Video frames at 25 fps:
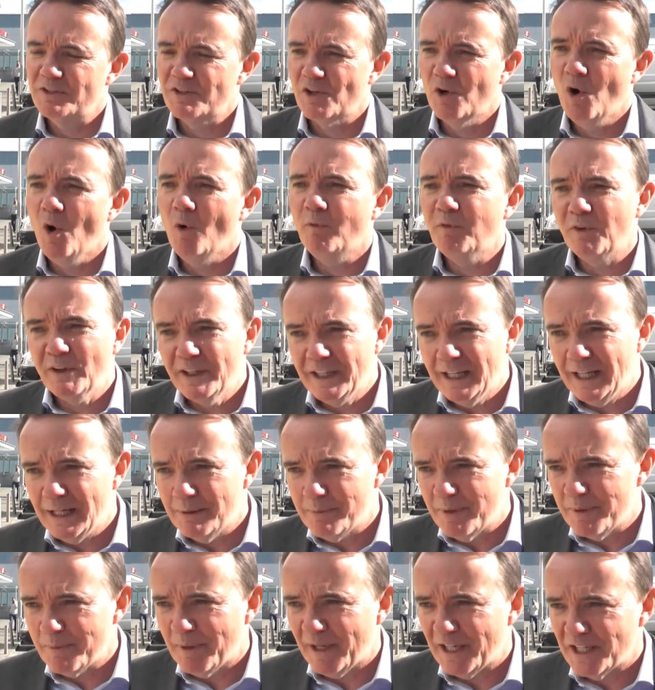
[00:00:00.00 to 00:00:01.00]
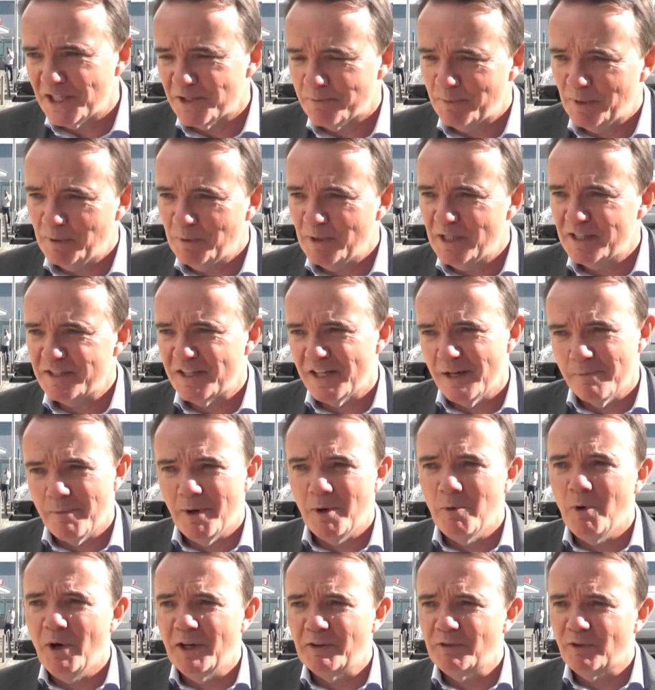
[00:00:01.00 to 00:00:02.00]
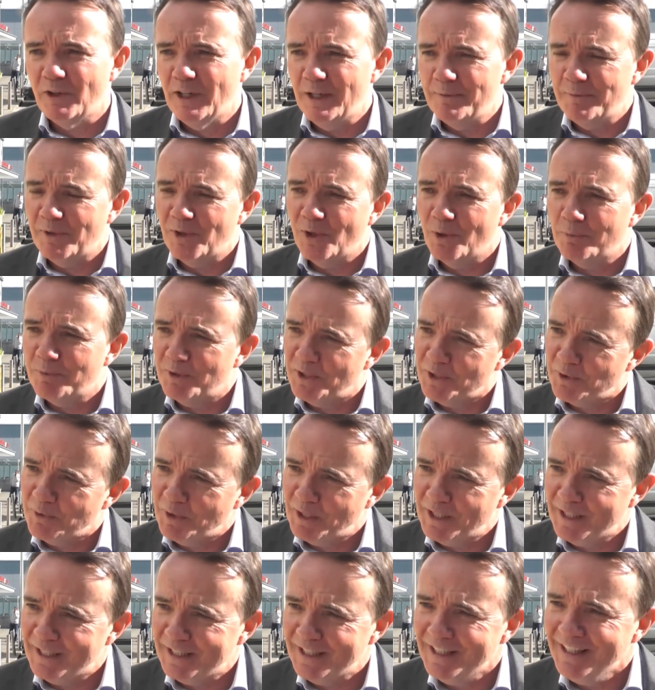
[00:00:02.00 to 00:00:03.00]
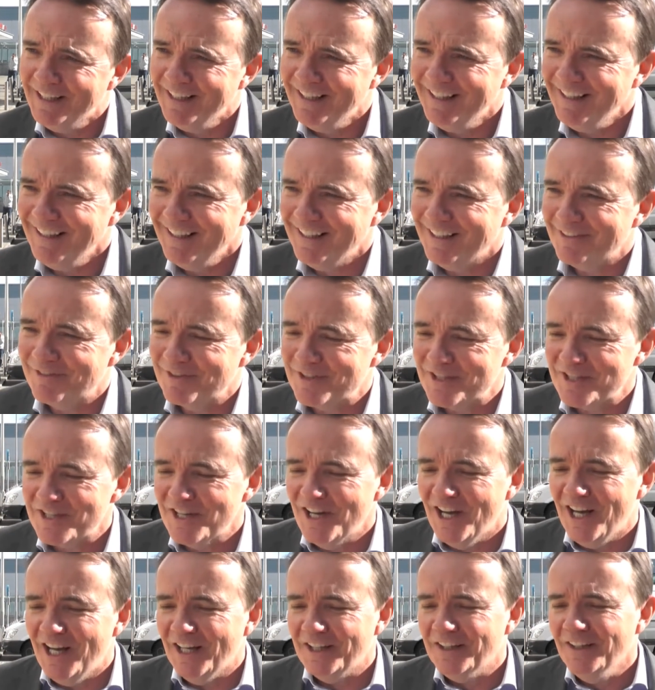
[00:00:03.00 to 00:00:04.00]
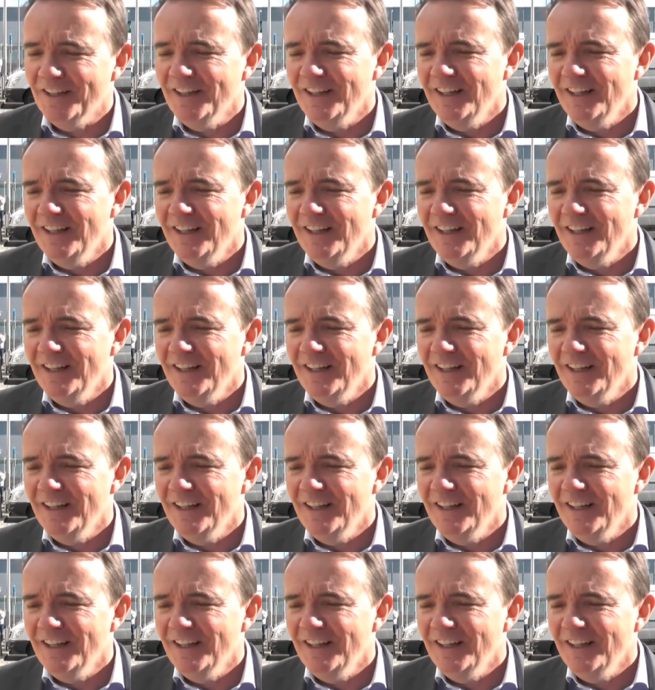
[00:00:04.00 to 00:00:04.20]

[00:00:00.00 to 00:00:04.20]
So hopefully that'll be manageable. We'll see, and my wife will let me know pretty quickly if it's not.